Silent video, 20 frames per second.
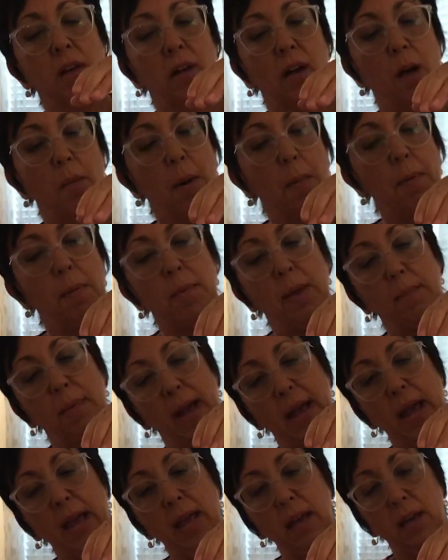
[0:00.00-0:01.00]
Come up and meet my
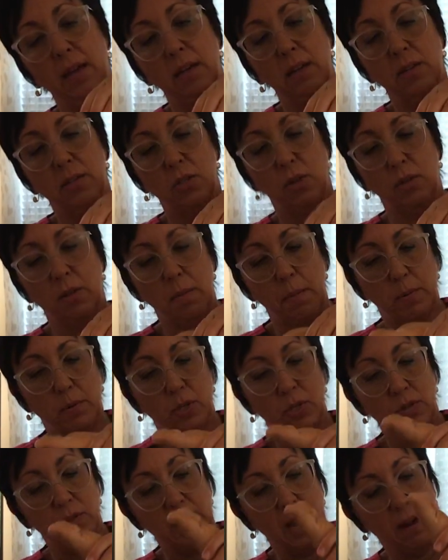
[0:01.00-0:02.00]
hand. Don't let me
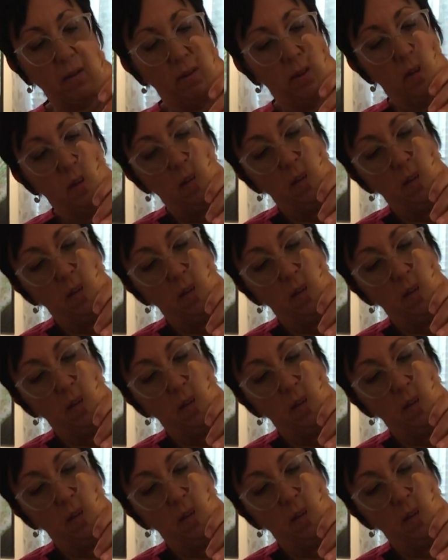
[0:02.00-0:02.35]
push you down.